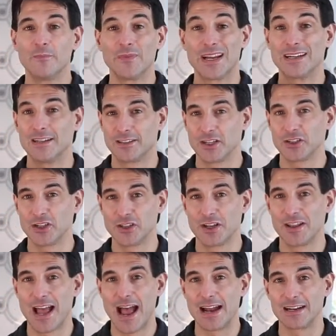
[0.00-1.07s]
In addition to
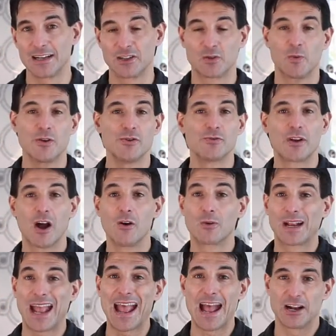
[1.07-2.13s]
that, it's when you go
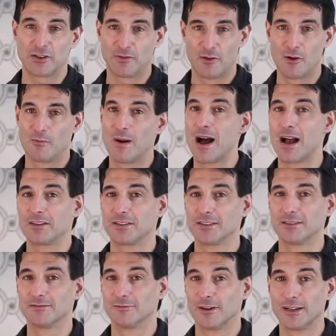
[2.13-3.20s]
cash flow
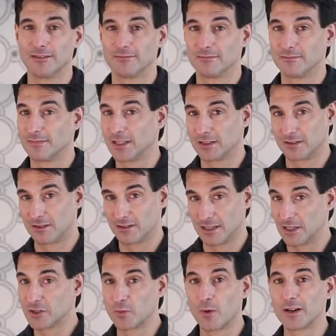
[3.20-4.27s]
positive, right? It
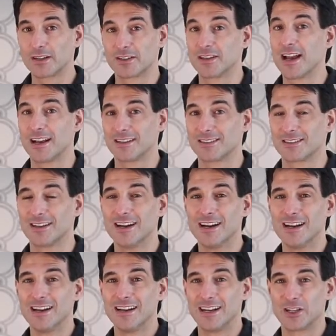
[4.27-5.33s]
is what it says.
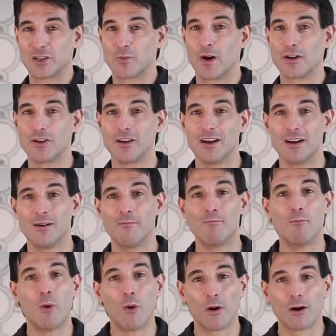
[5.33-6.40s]
It's when
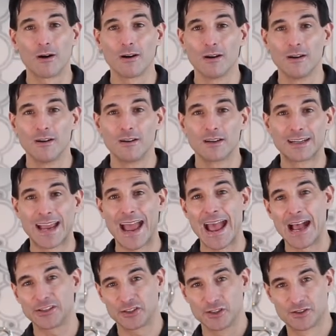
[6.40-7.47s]
more
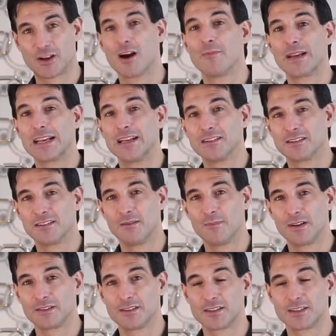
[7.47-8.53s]
cash is coming into the
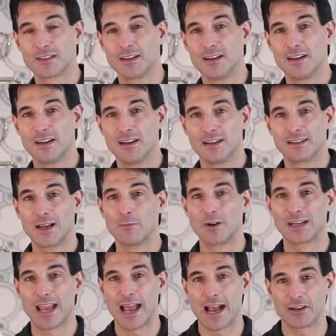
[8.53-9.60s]
business than when
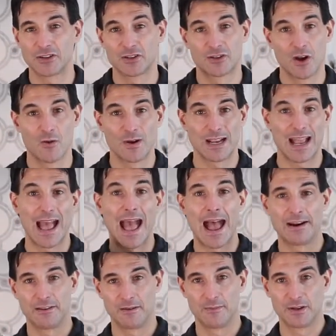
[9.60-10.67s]
cash is going
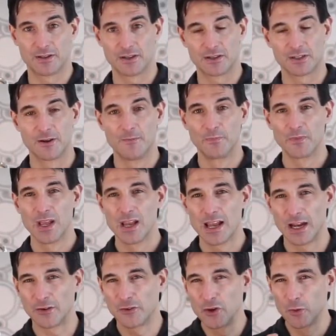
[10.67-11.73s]
out of the business.
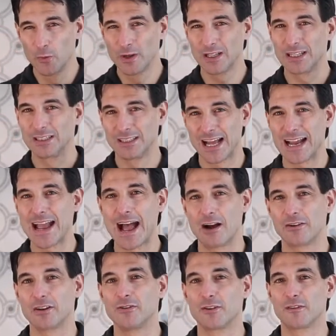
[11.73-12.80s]
And if you really lay
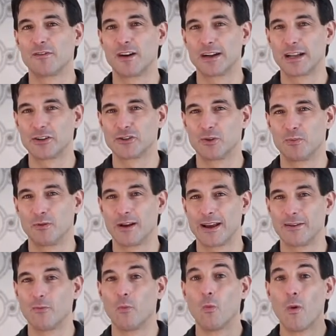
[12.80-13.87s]
out in your financial
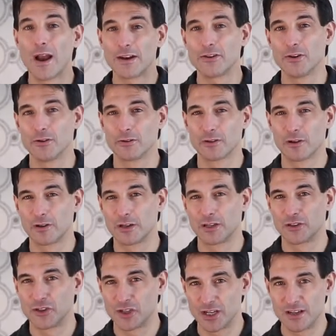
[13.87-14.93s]
plan when you're going to
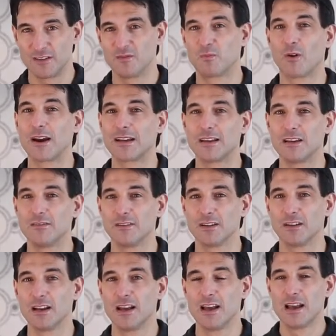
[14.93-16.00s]
achieve break
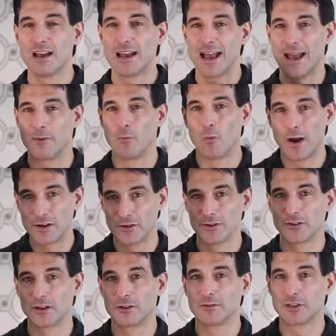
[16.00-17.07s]
even and when you're
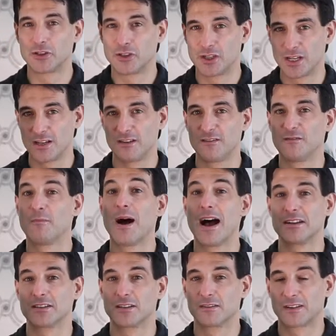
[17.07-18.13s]
going to achieve
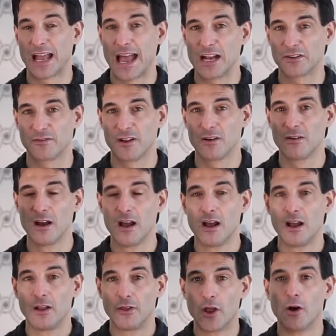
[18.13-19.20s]
positive cash flow,
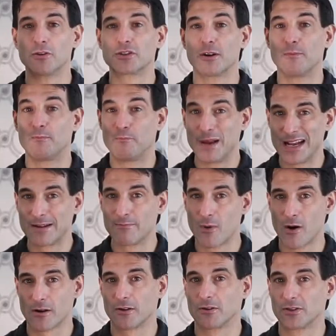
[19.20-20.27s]
those are big
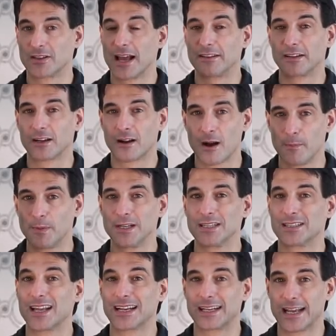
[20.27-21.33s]
markers that the companies
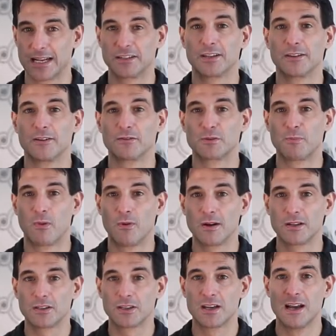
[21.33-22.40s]
that get to those
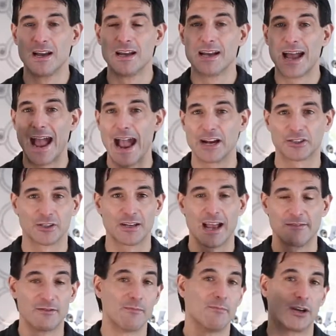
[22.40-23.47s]
points actually
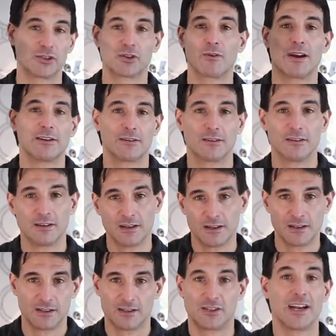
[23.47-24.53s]
have a much greater
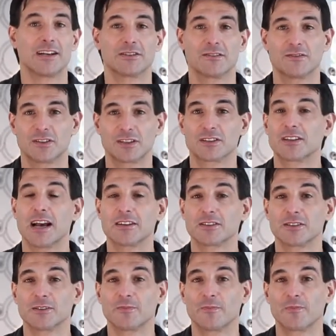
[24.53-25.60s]
chance of success.